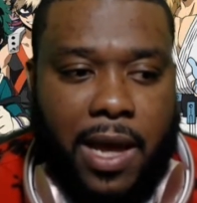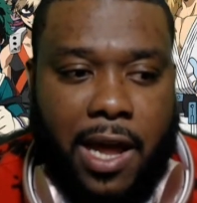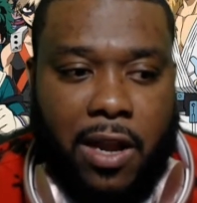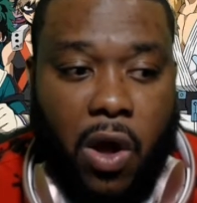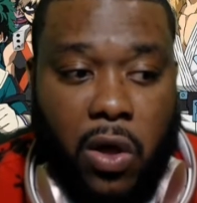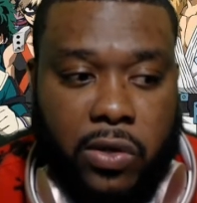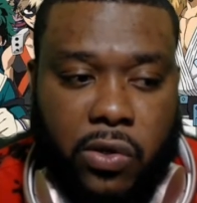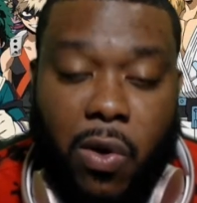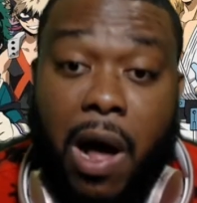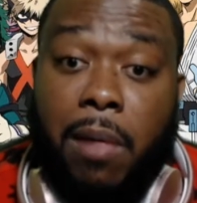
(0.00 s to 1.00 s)
and
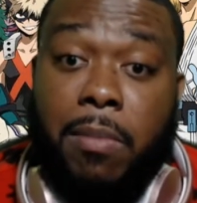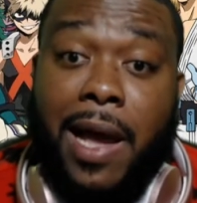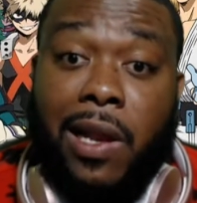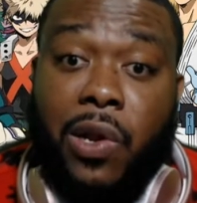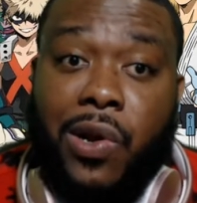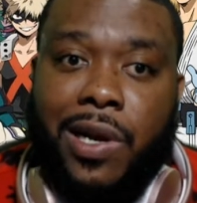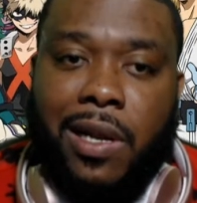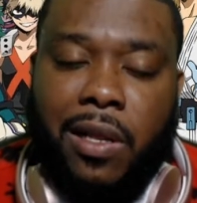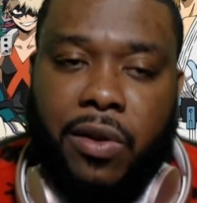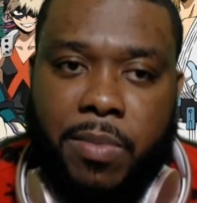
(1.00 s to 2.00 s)
also All Might
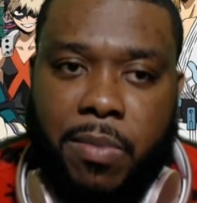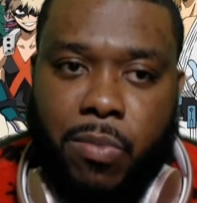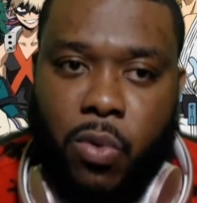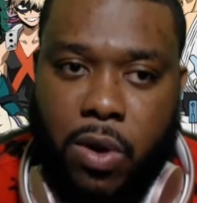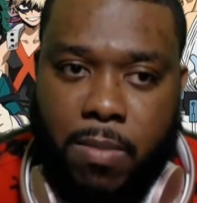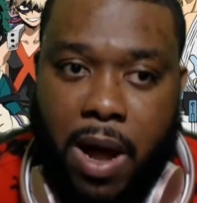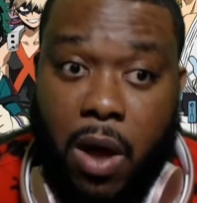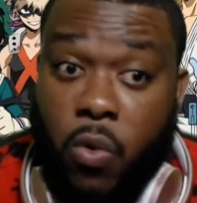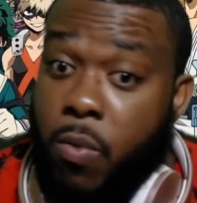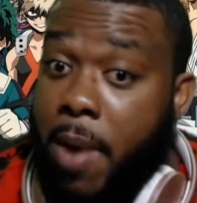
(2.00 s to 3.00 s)
learning a little bit more
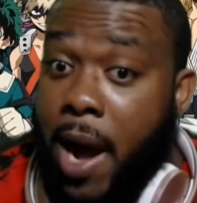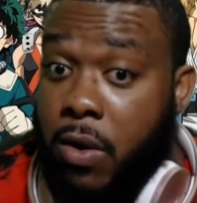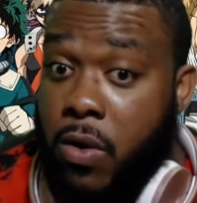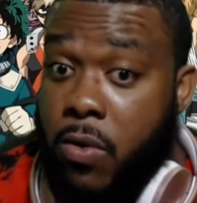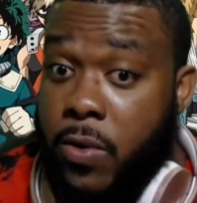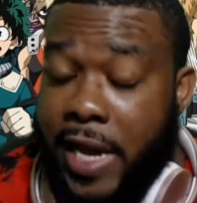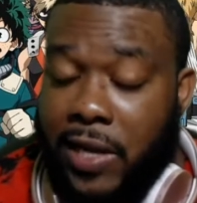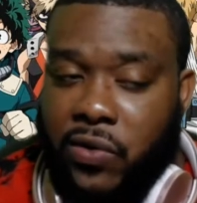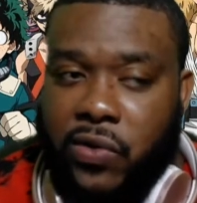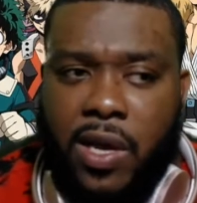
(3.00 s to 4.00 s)
about who Bakugo
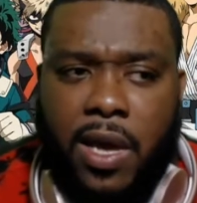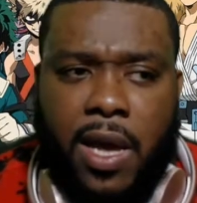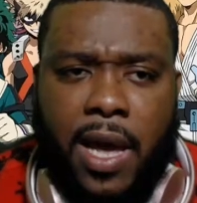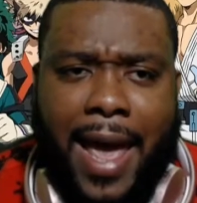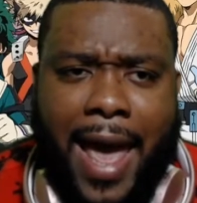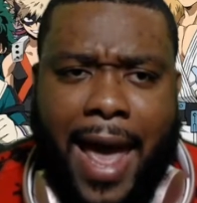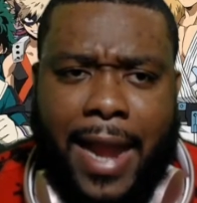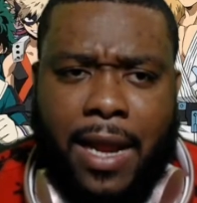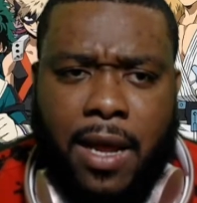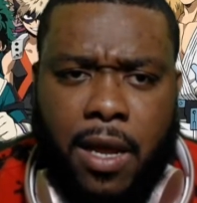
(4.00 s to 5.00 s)
is.
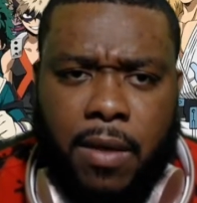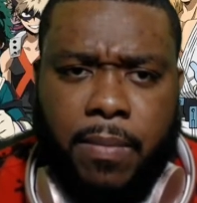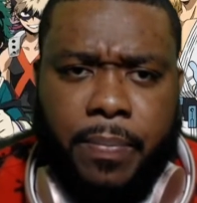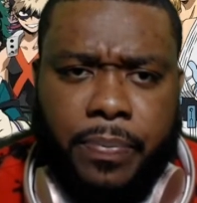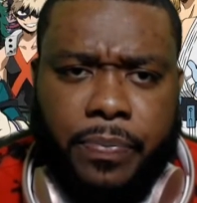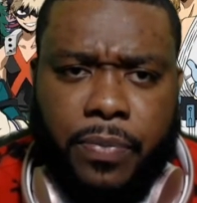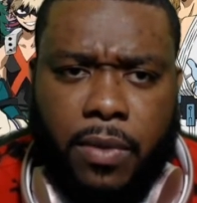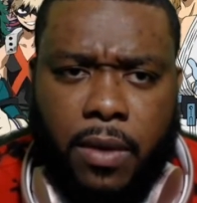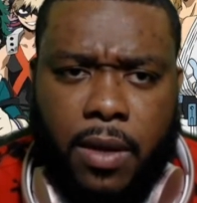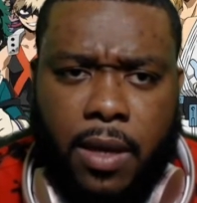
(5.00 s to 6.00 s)
And
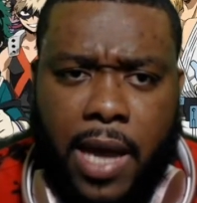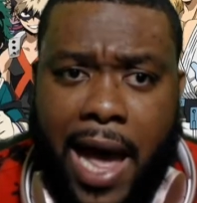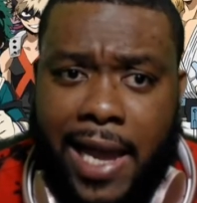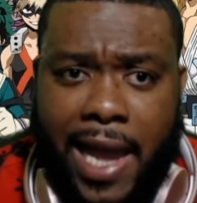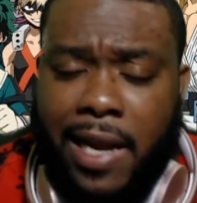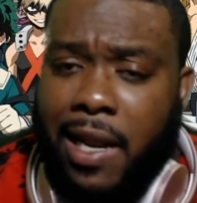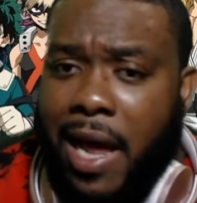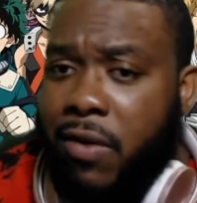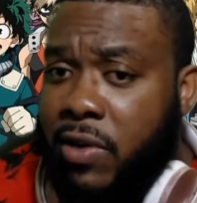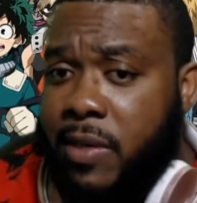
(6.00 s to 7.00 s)
I gained a
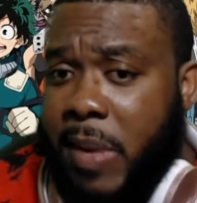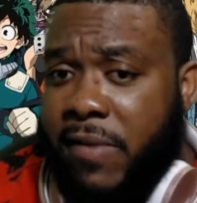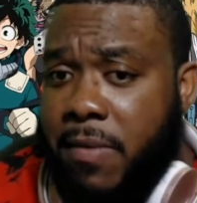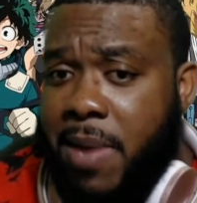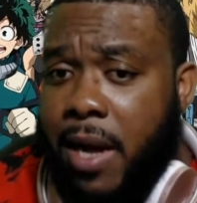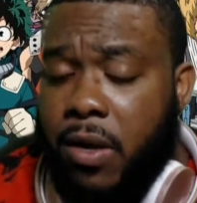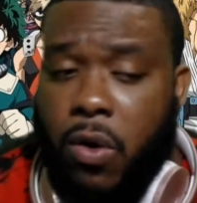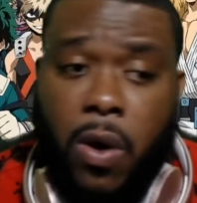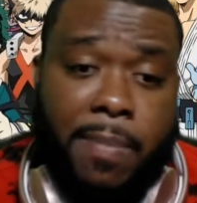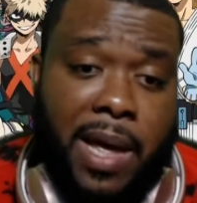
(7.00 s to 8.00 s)
lot of respect for
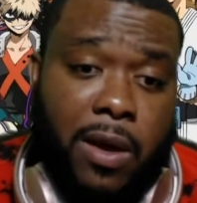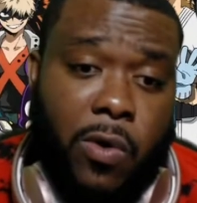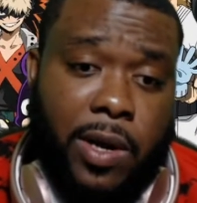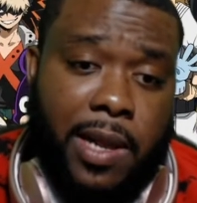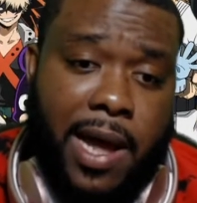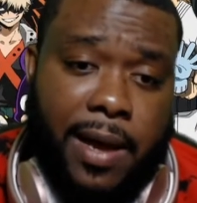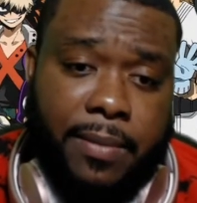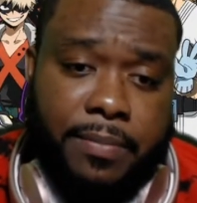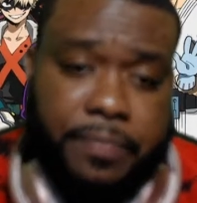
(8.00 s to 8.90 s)
Bakugo. I'm not going to lie.